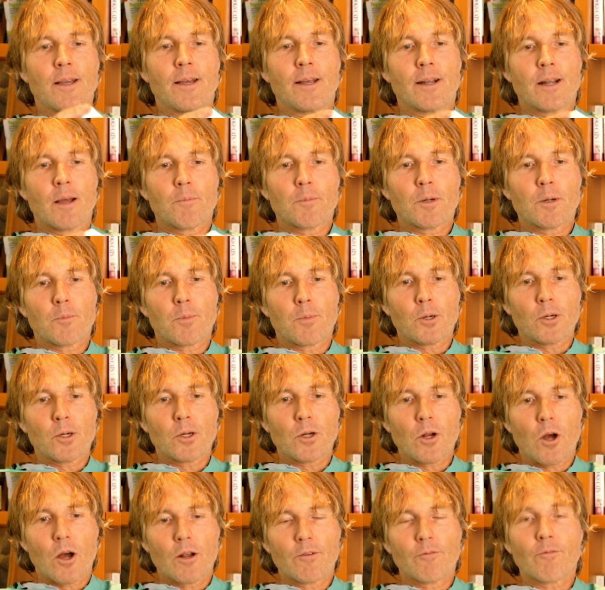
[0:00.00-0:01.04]
and I'm gonna put it
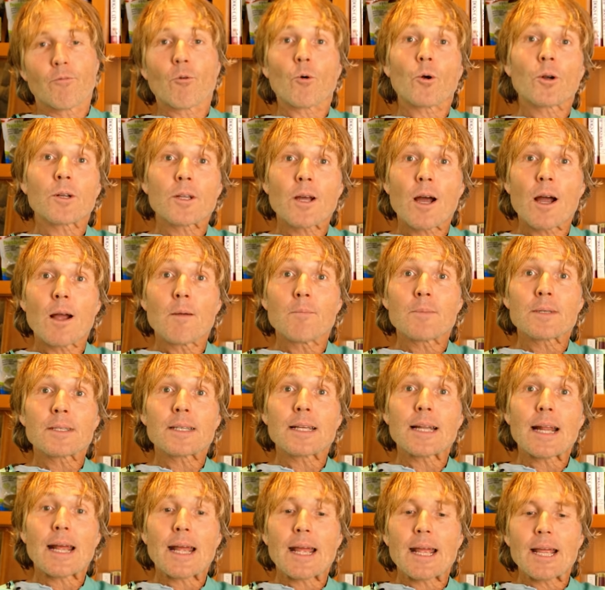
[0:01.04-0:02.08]
on four times
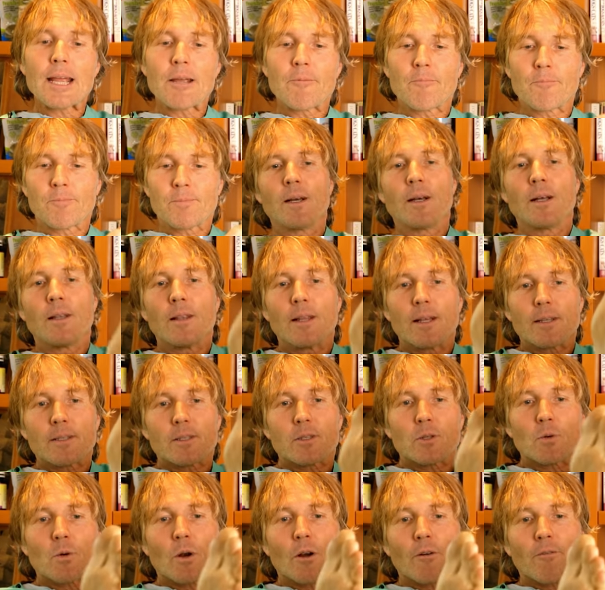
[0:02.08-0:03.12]
today. Let's
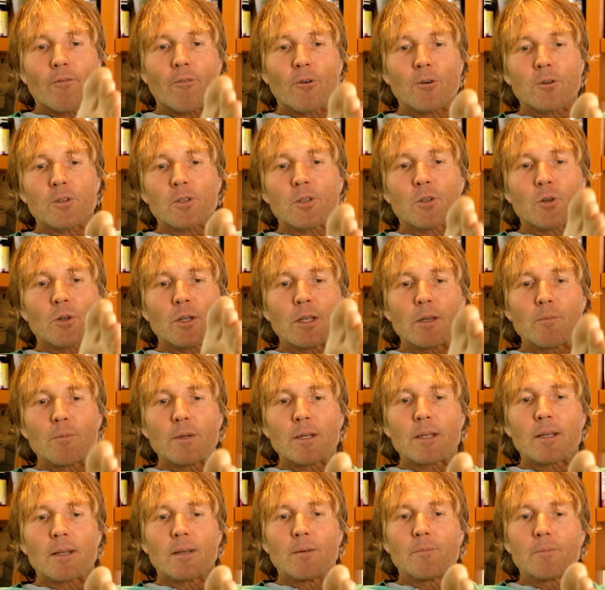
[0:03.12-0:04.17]
do our first
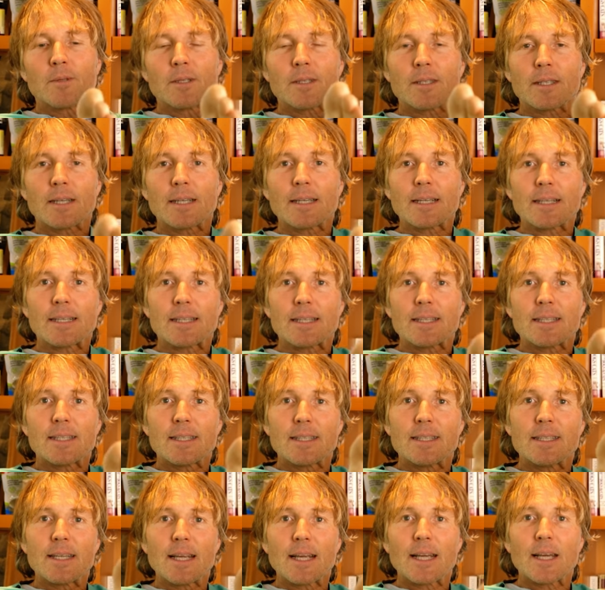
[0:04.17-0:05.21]
treatment. I'm just gonna
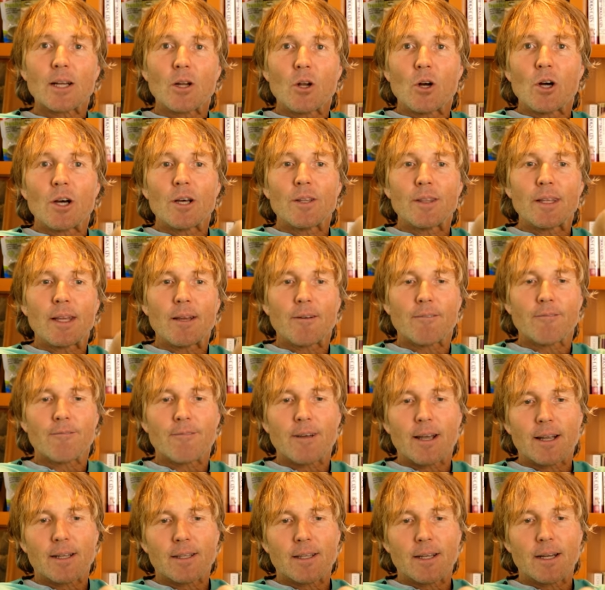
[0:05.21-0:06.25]
stick it on the
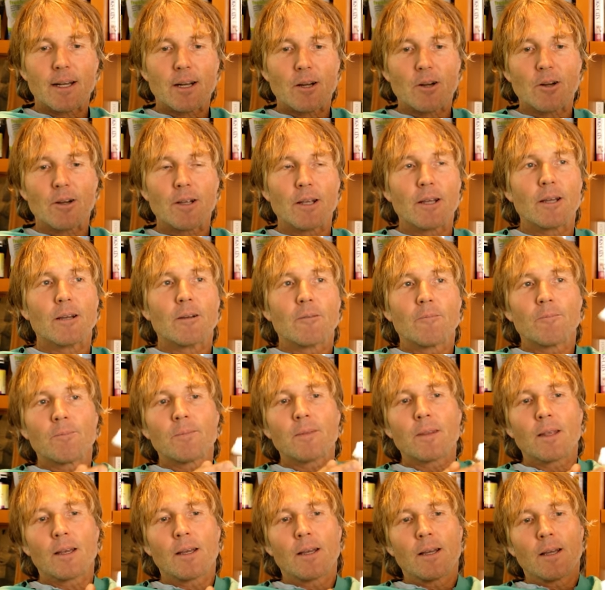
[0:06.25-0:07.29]
affected area.
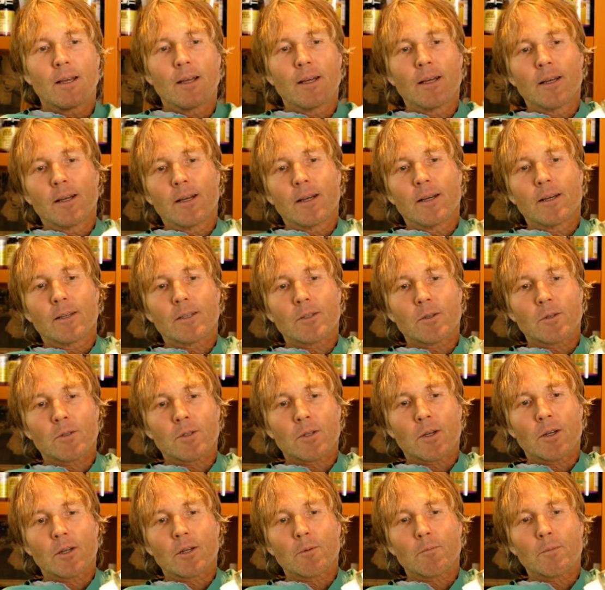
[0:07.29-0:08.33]
So
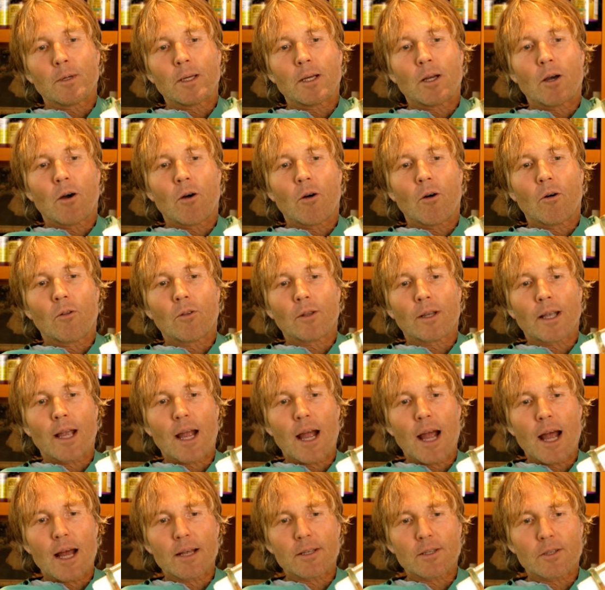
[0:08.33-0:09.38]
it's gonna be called
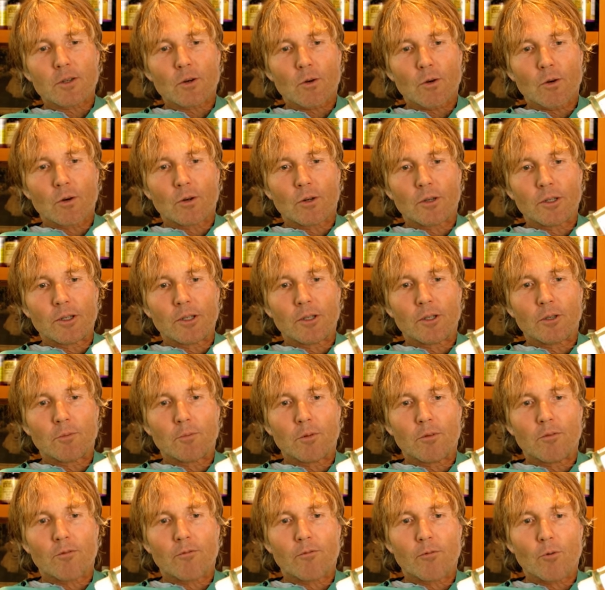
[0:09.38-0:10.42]
castor oil
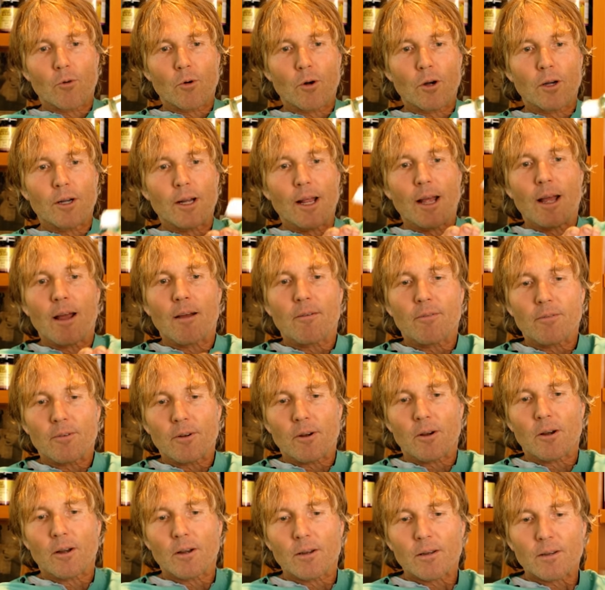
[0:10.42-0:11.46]
before and
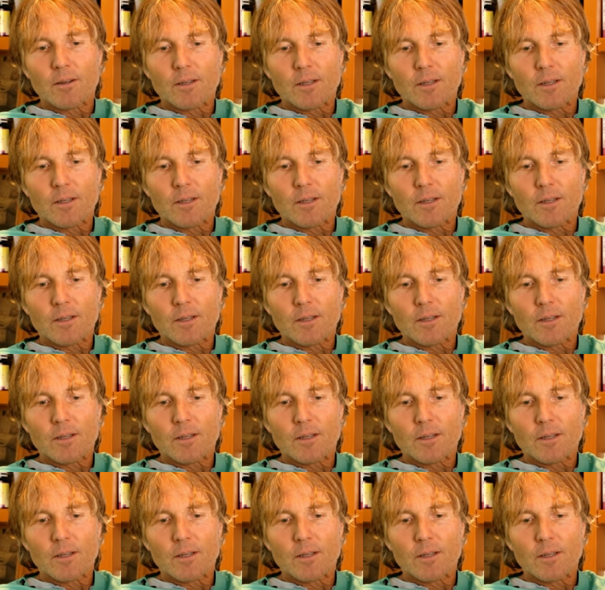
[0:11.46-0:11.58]
after.